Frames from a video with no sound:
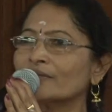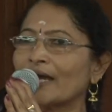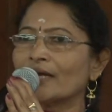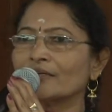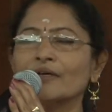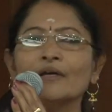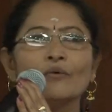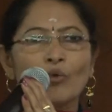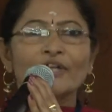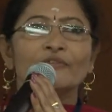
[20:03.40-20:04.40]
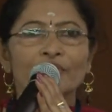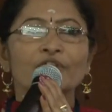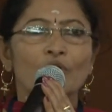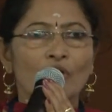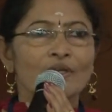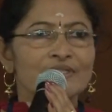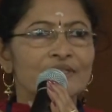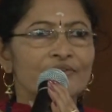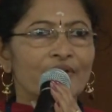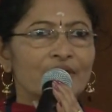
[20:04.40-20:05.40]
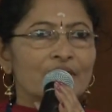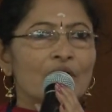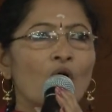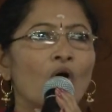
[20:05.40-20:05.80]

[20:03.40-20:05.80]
that whatever you're concentrating